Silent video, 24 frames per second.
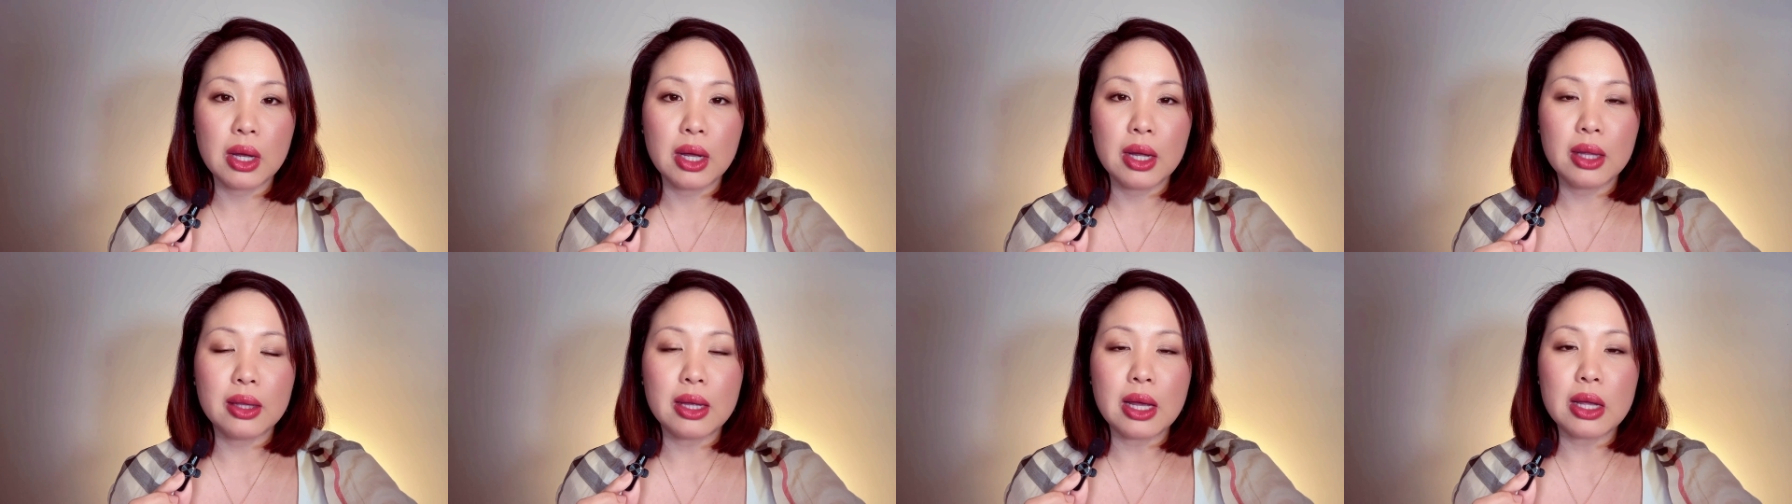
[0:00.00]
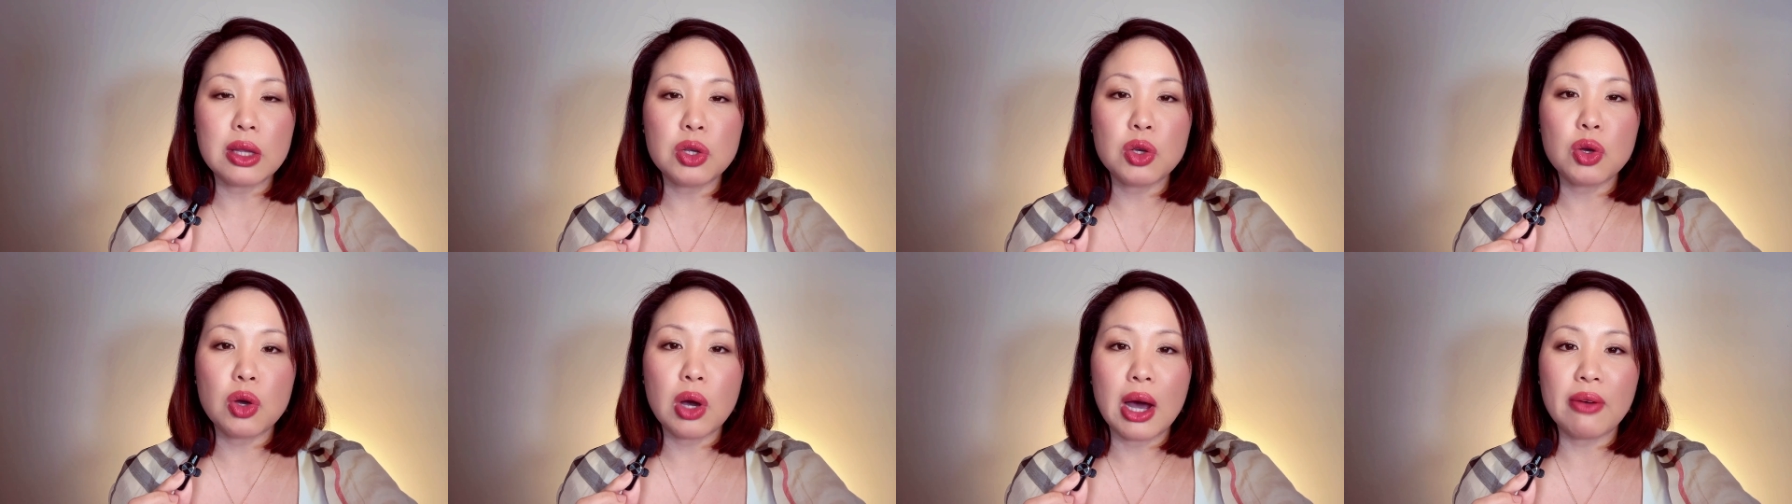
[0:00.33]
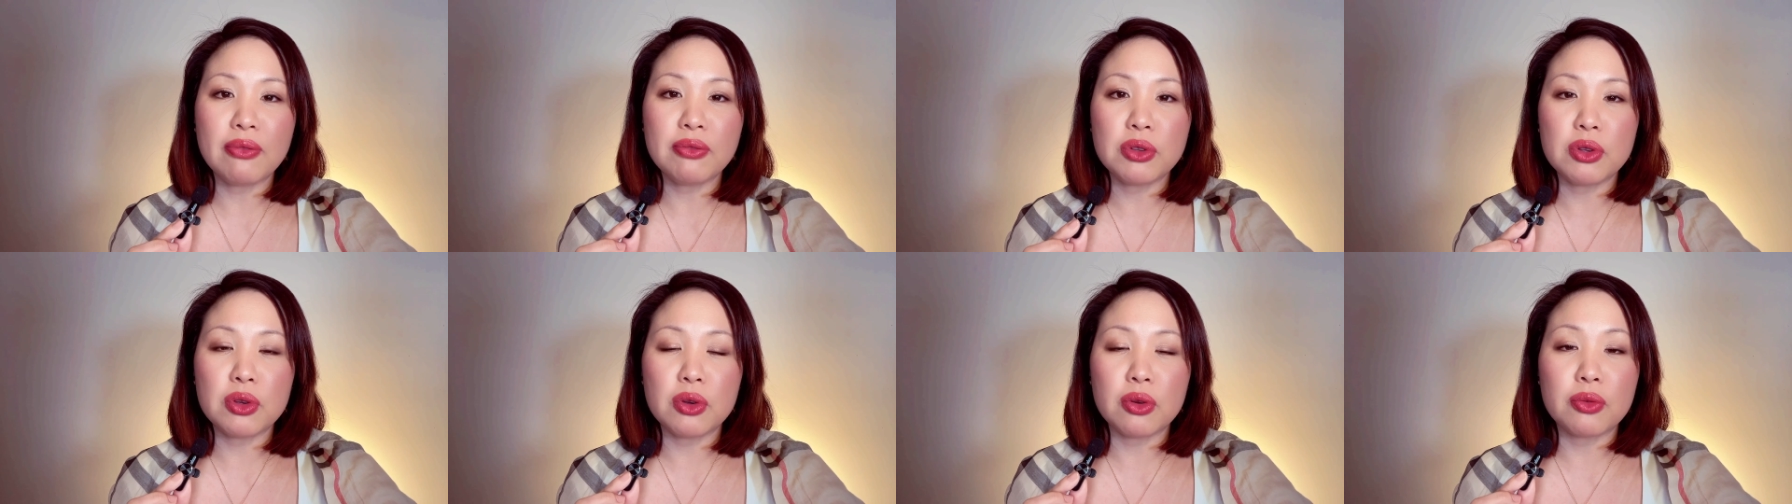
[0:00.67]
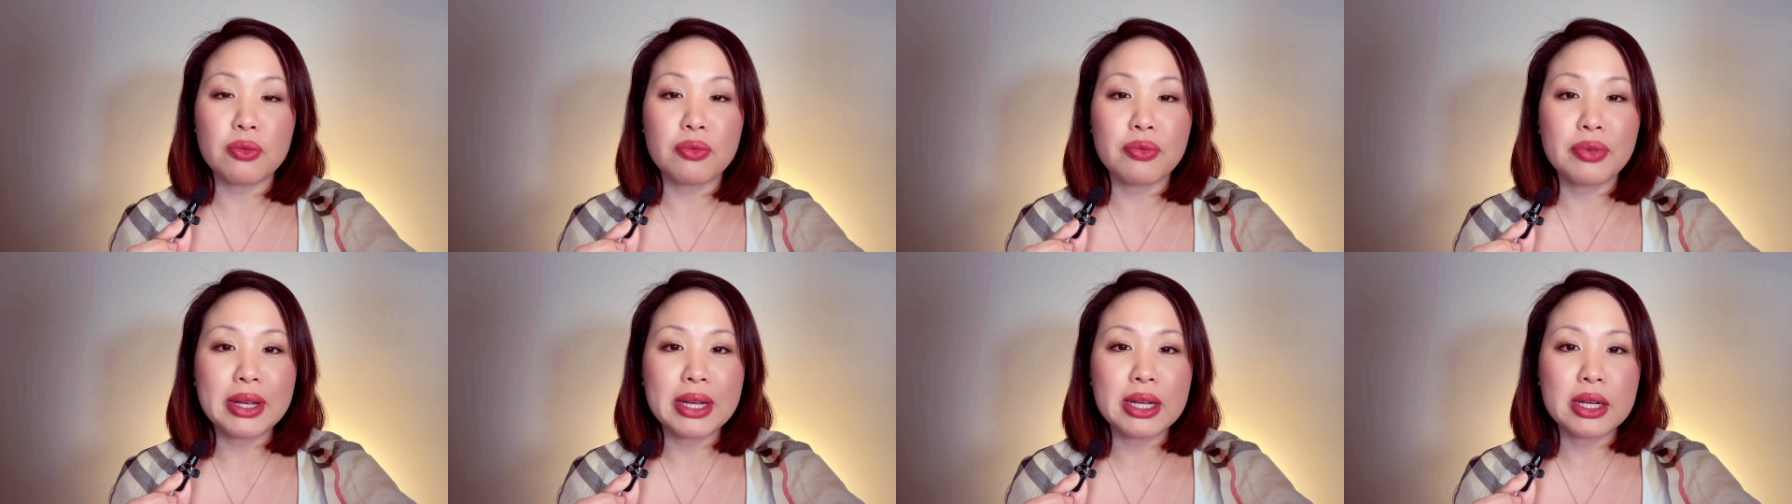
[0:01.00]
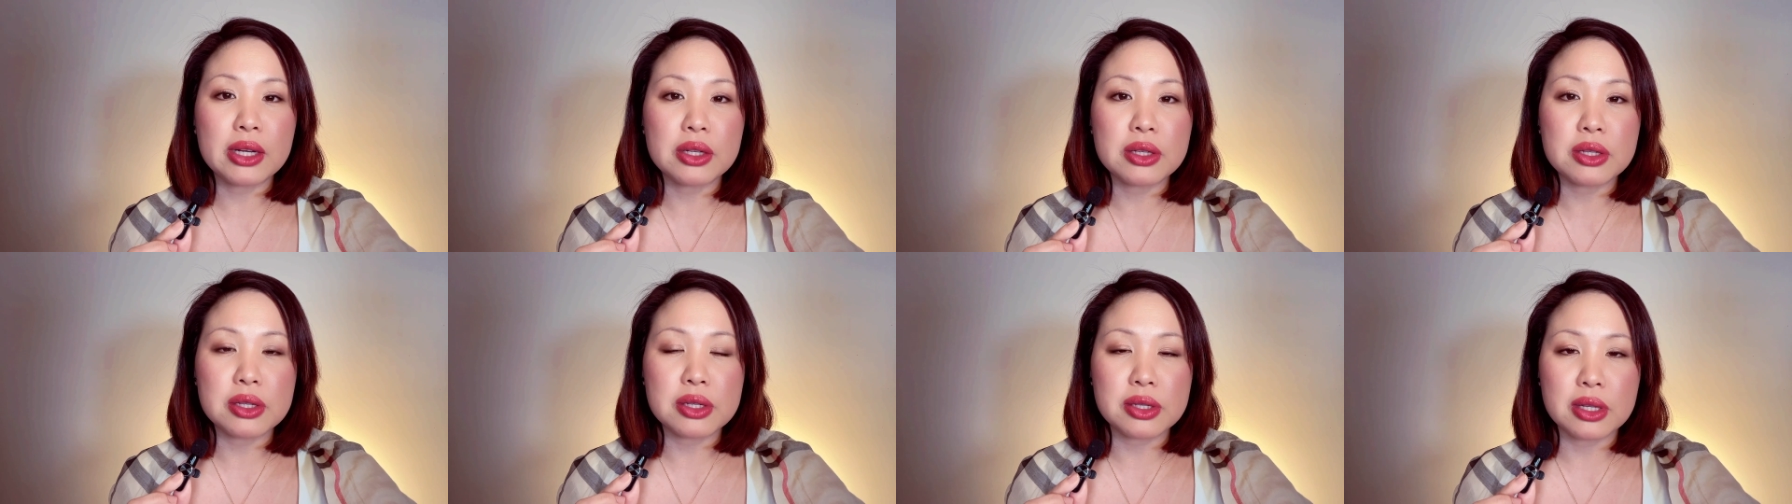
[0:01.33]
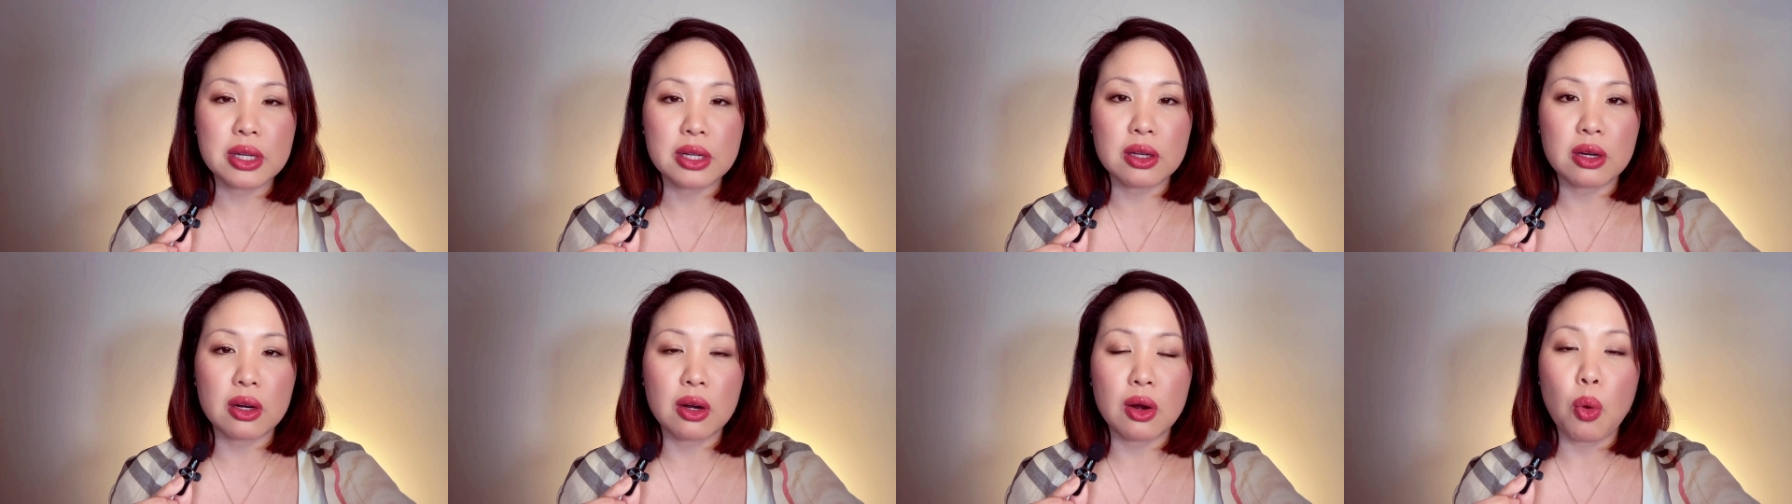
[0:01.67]
then you have to
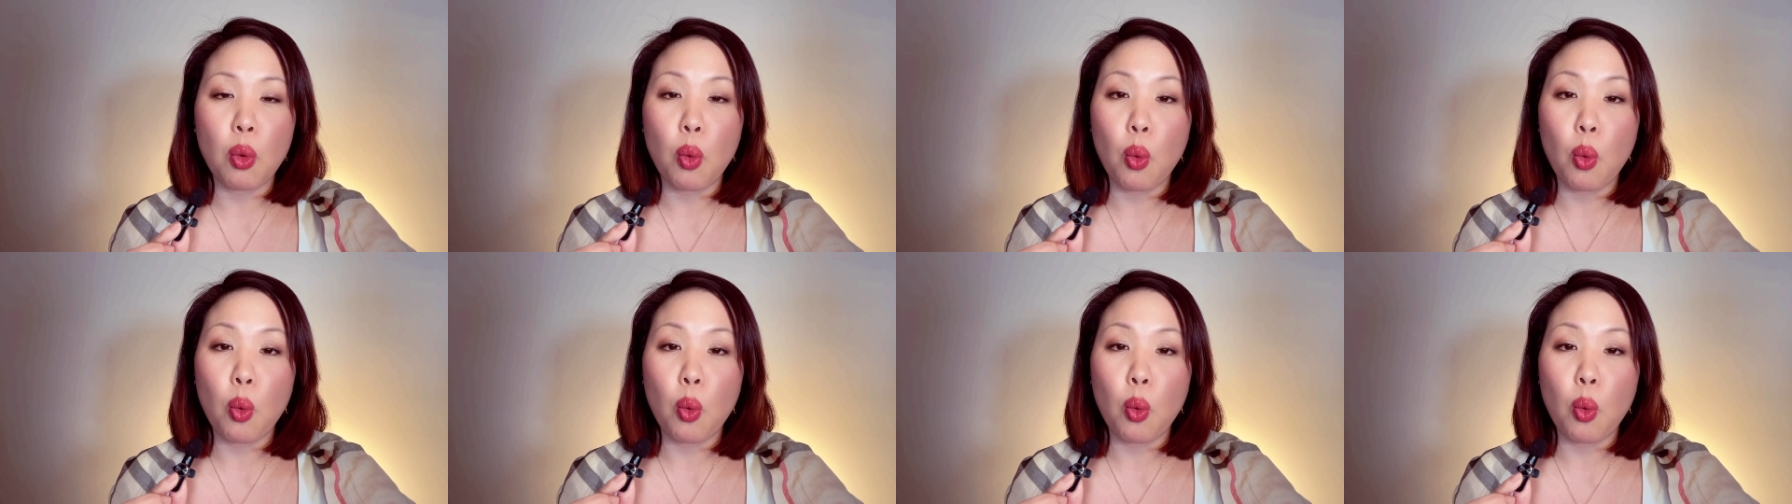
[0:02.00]
reconsider